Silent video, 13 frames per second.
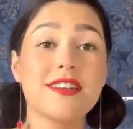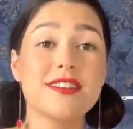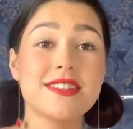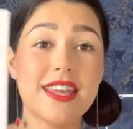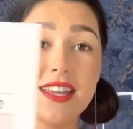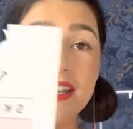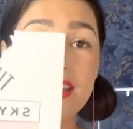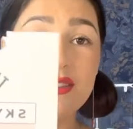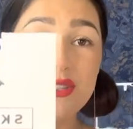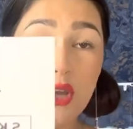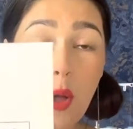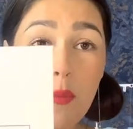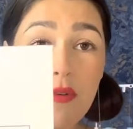taken out the
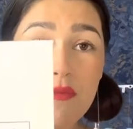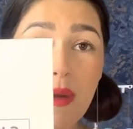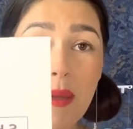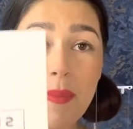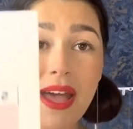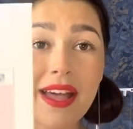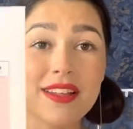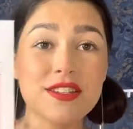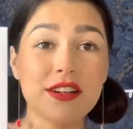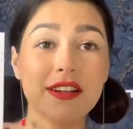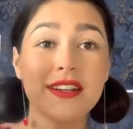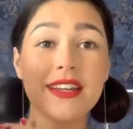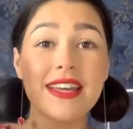top of my
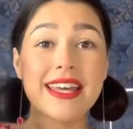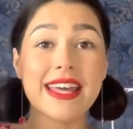pattern,